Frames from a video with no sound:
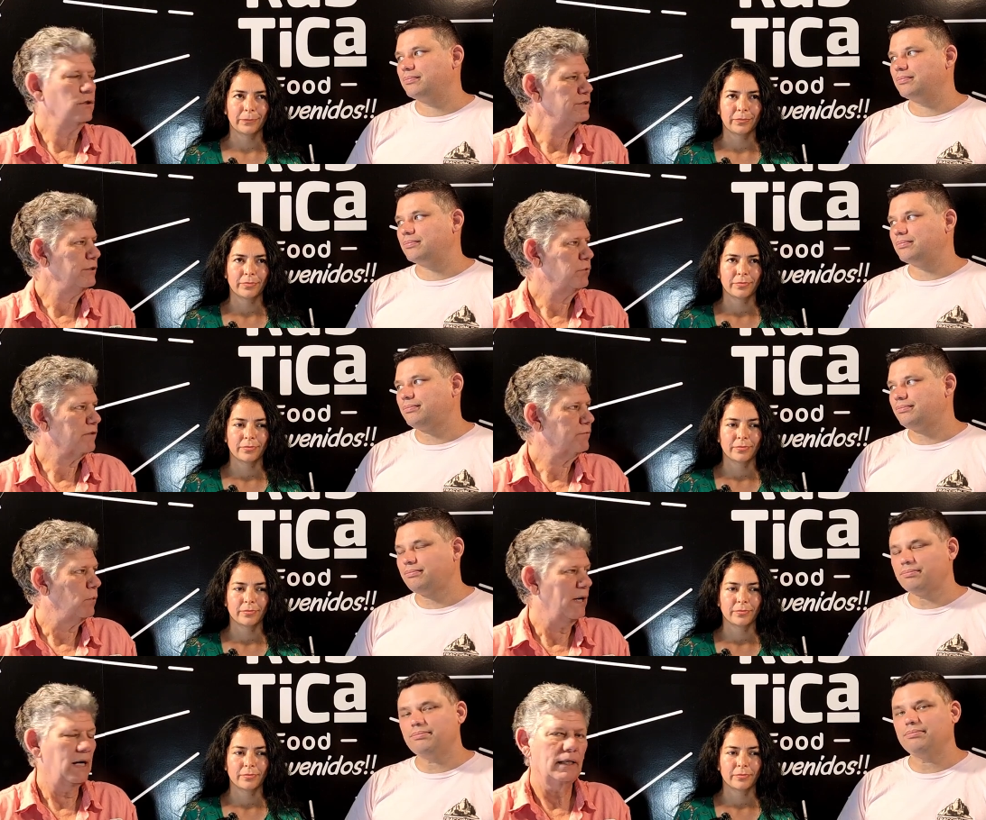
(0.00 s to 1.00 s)
Speaker 1: know she worked for
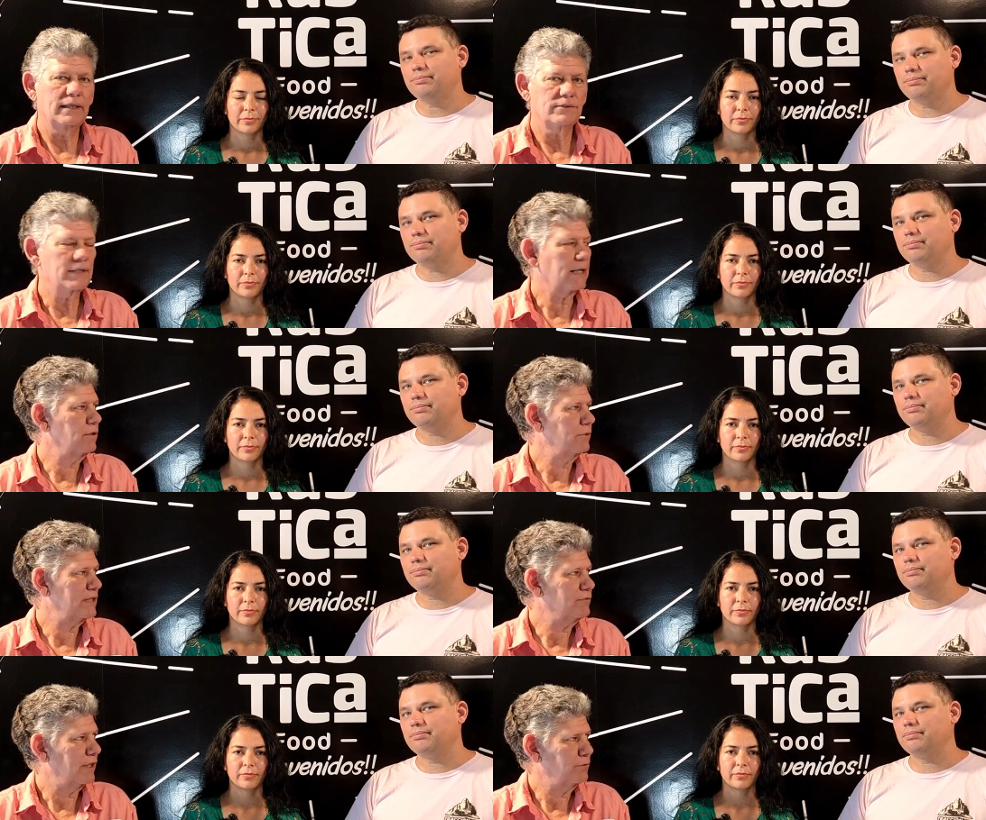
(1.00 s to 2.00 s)
a while at Layseca
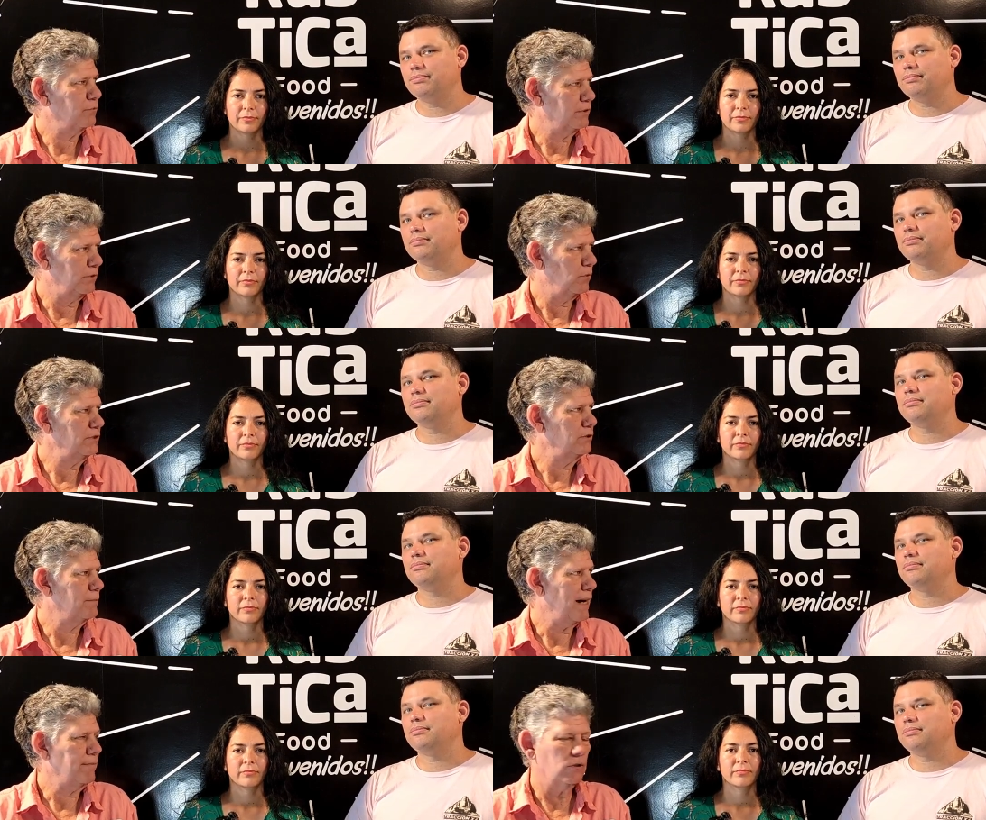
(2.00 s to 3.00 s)
restaurant, where the one your
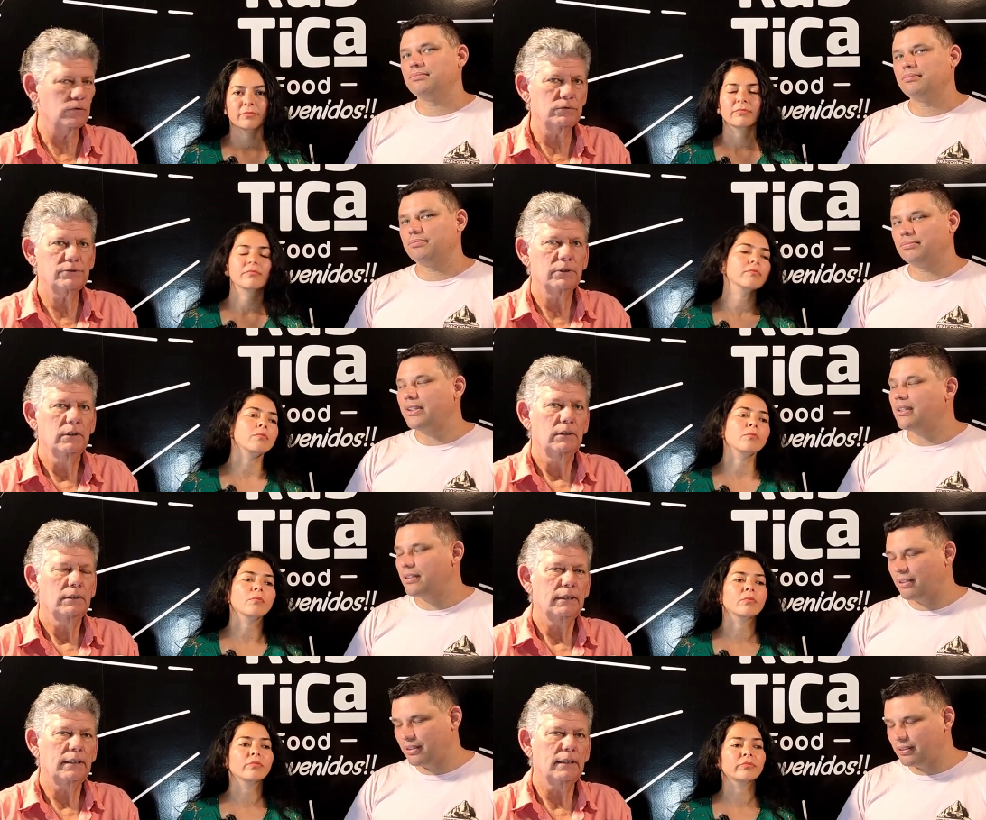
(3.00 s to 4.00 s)
mama owns,
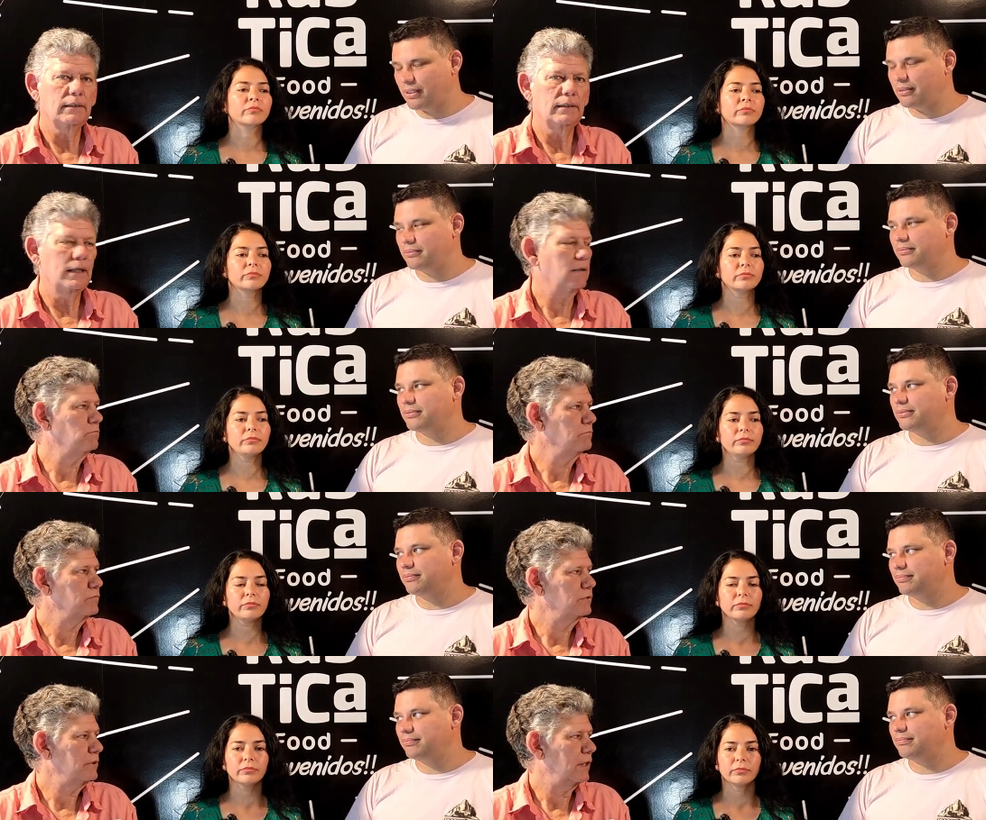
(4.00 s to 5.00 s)
and
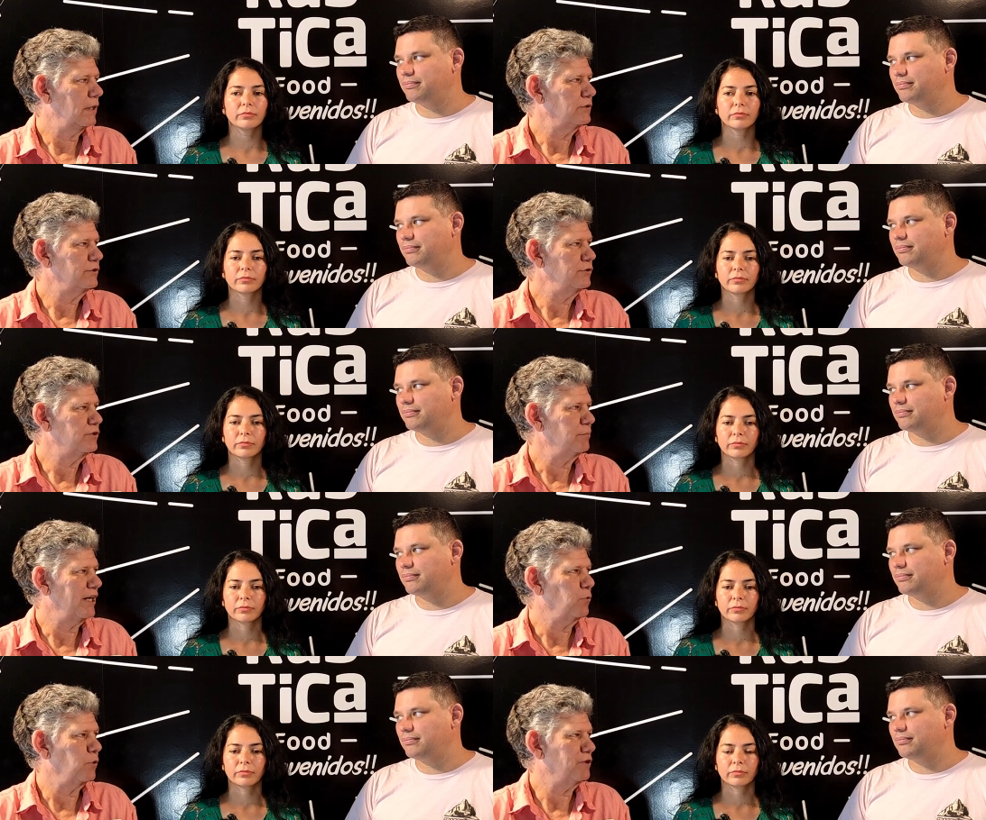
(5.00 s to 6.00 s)
she used to
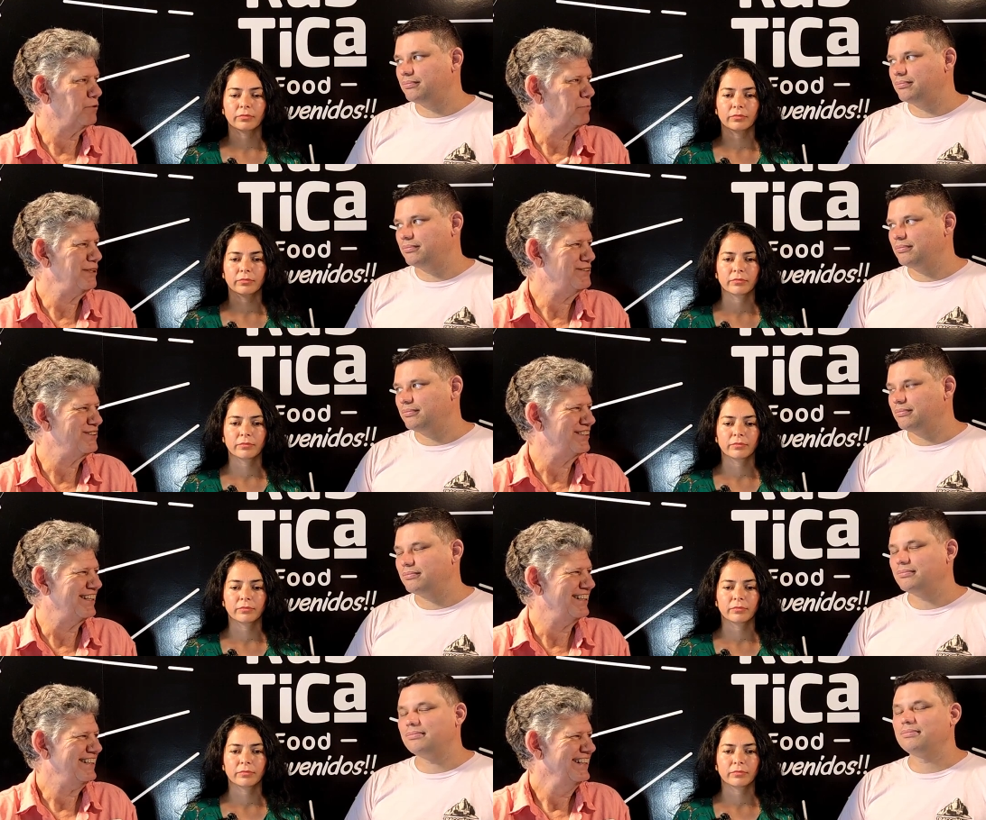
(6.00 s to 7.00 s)
make wonderful pizzas
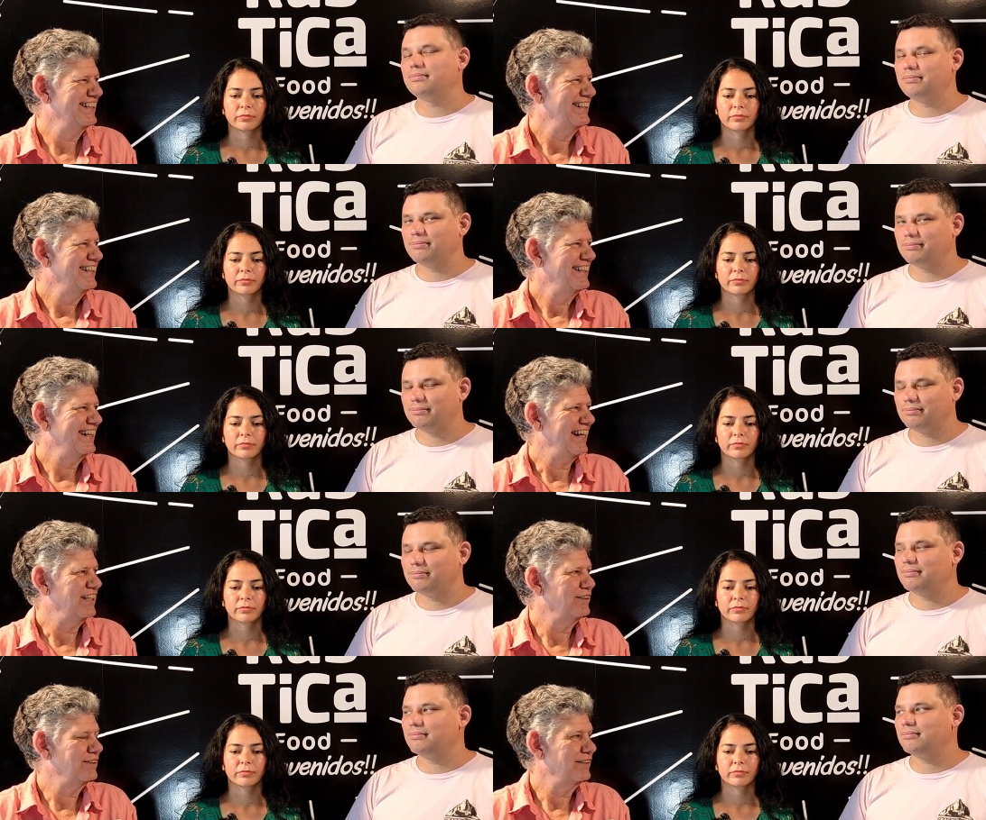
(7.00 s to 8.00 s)
there,
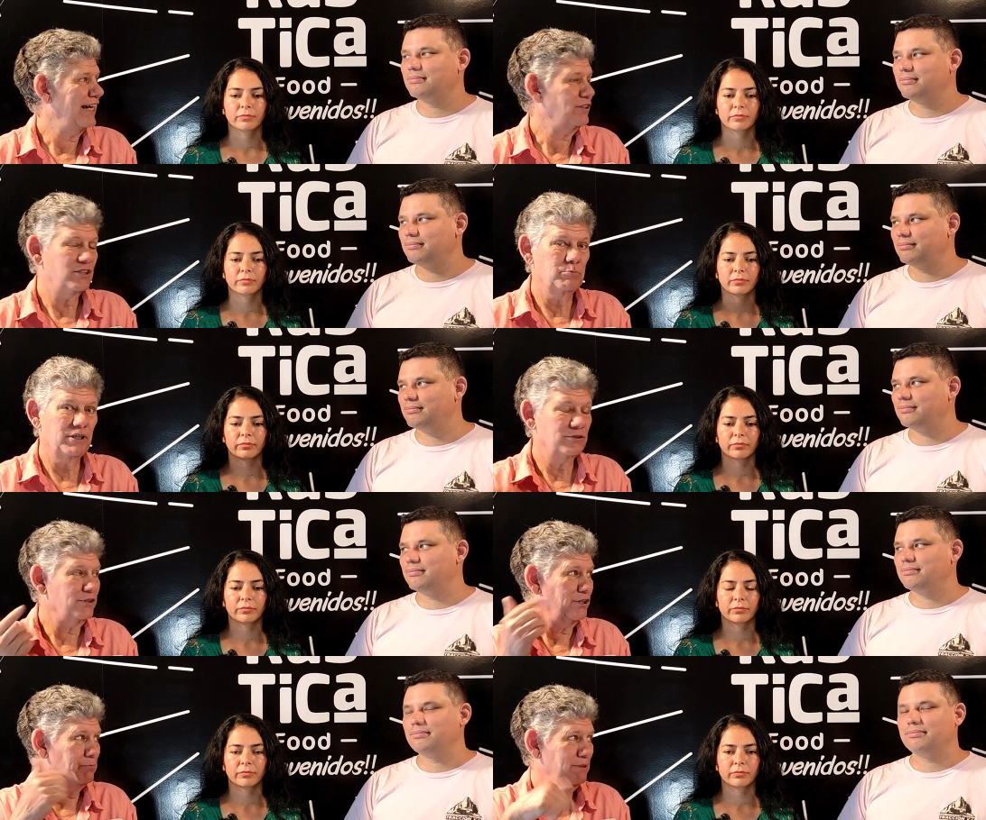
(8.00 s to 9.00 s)
and now she
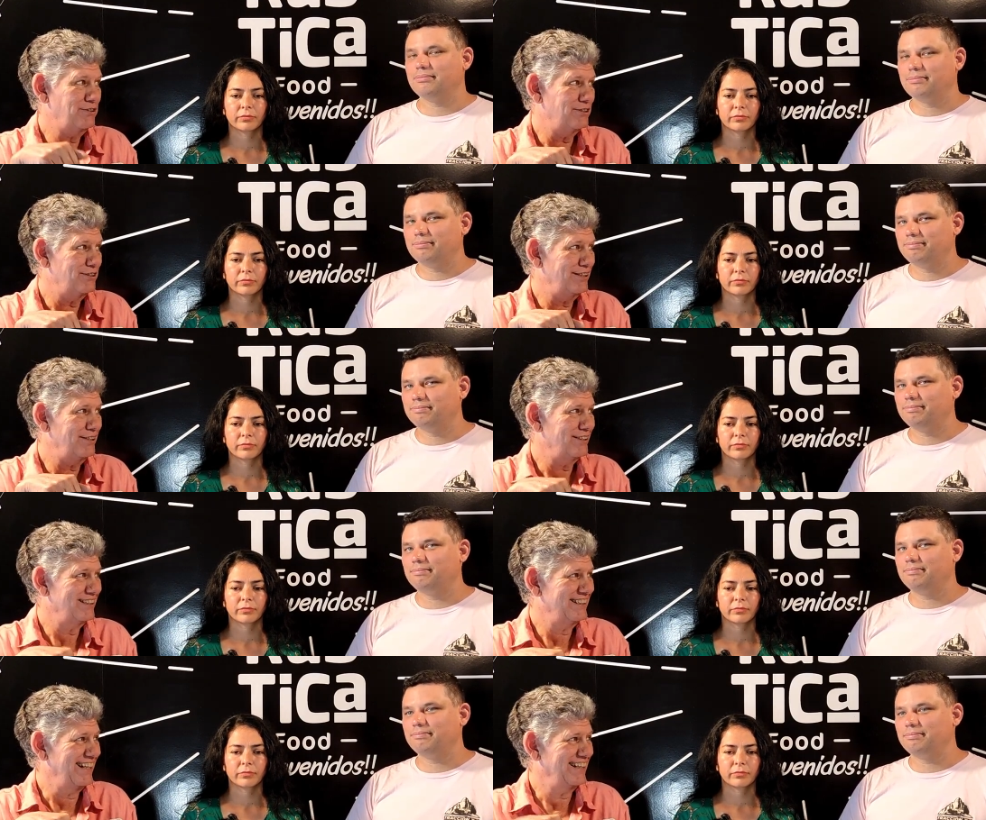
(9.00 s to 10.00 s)
brings the good pizzas
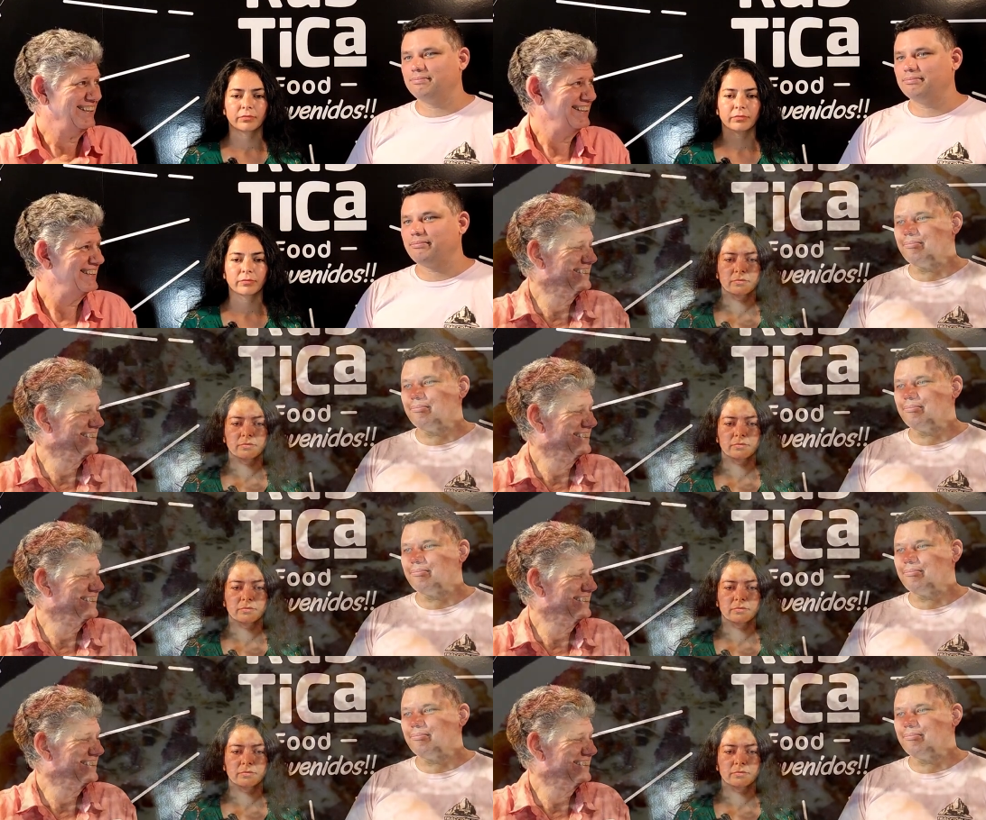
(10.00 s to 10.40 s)
here. Yeah.